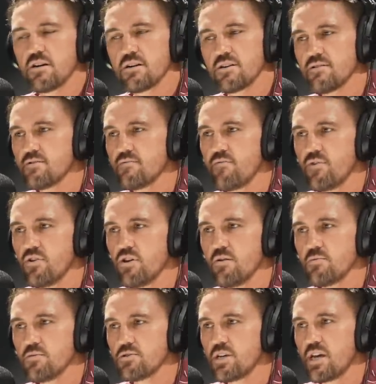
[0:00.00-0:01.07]
Oh,
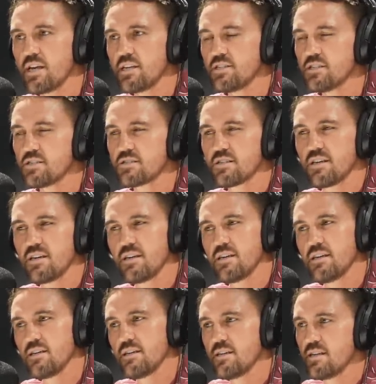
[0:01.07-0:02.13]
phenomenal, and just
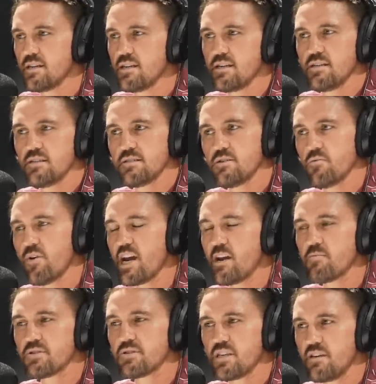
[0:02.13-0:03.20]
the way
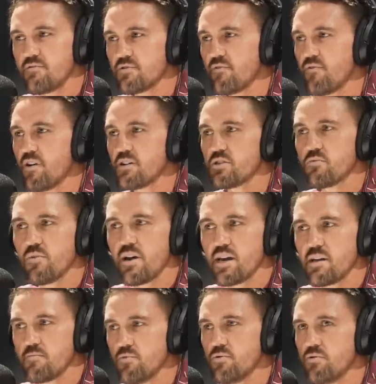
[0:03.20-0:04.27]
he receives the fight, the
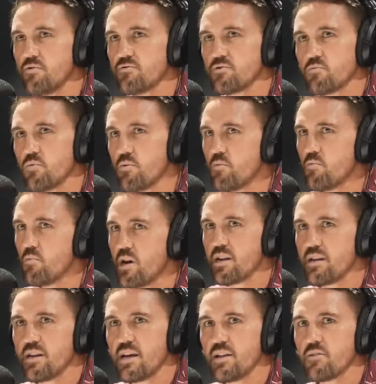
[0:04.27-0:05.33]
way he moves,
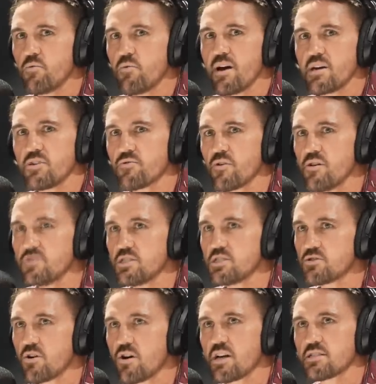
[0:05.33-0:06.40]
and, and the way he throws
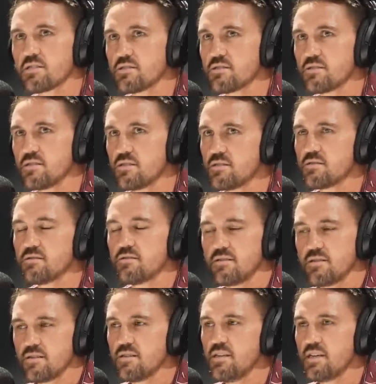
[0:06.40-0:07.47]
his strikes is, is
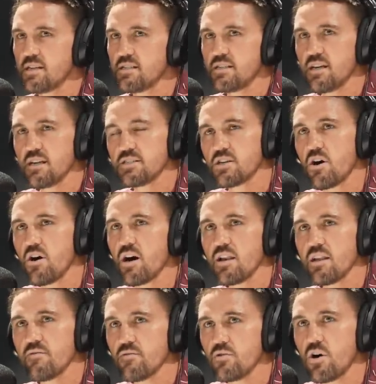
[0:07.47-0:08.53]
you can tell he's a high
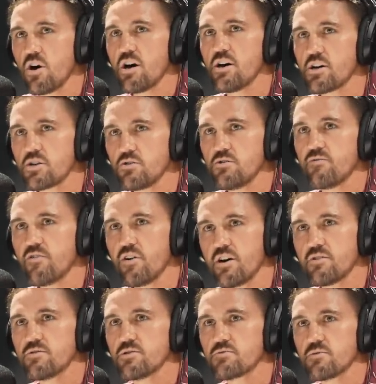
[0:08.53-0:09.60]
level, high IQ
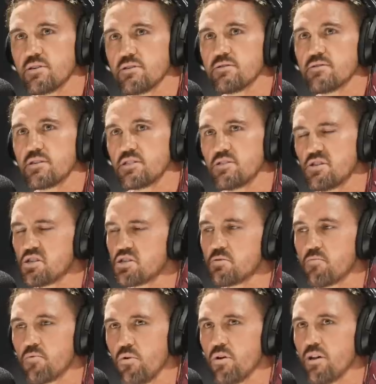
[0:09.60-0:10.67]
fighter as well. He's not just
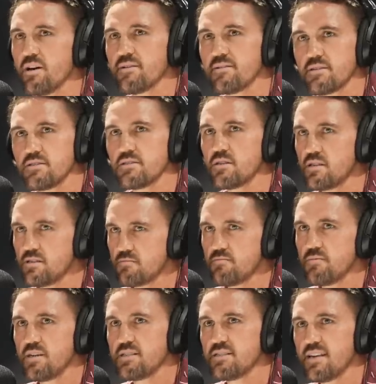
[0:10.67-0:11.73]
a brawler, he's, he's,
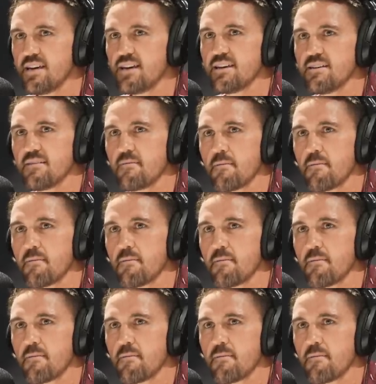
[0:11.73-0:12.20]
he's there.